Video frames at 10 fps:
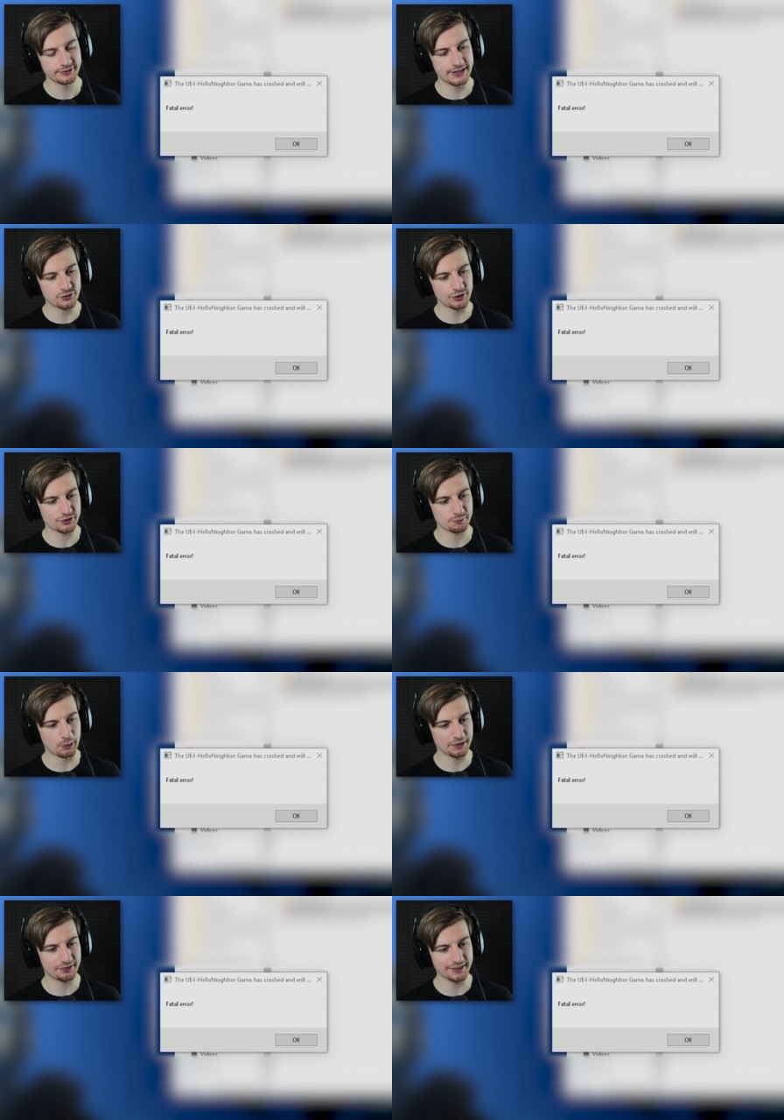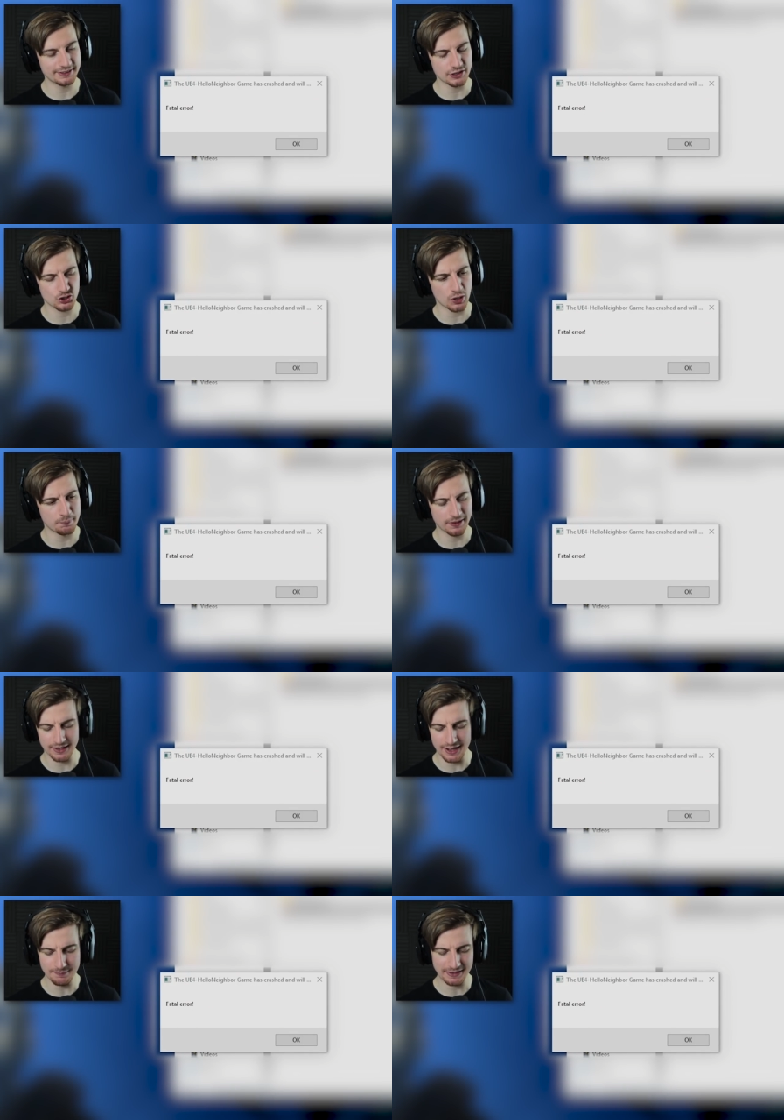Literally, just putting things in a shopping
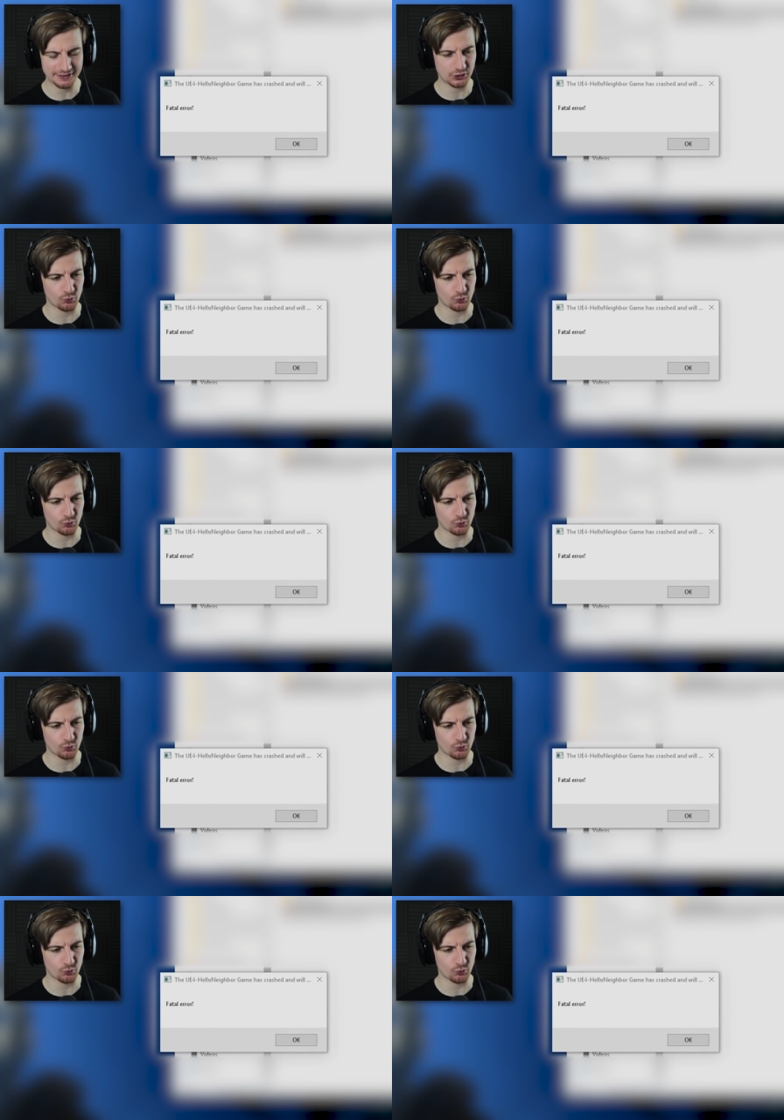cart makes it